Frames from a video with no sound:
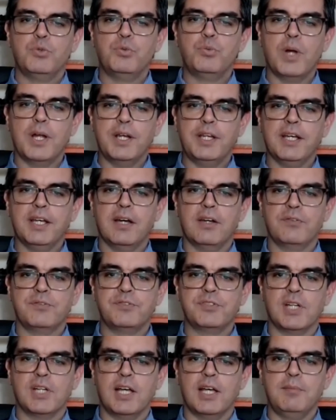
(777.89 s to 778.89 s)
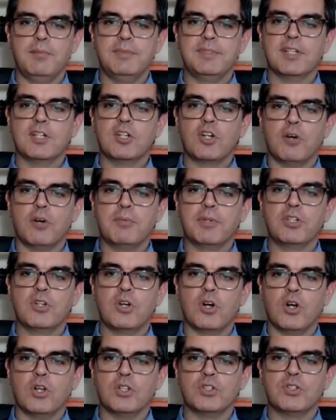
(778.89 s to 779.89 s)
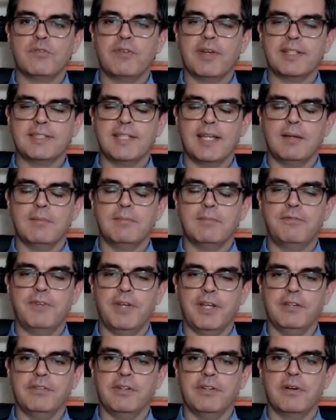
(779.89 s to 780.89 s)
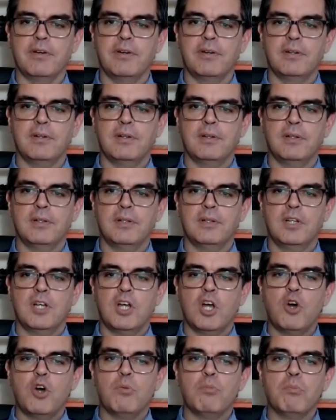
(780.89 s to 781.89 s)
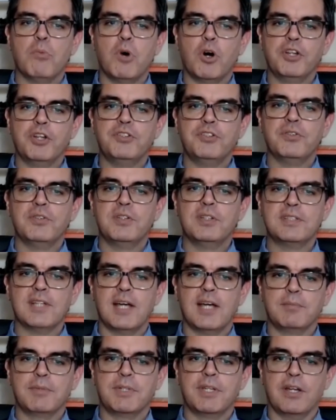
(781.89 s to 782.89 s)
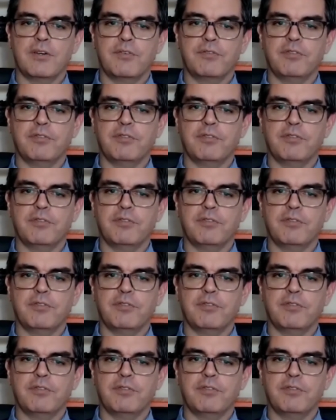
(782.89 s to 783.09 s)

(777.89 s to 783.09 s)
Running out of time is a common cause of exam failure. Monitor the time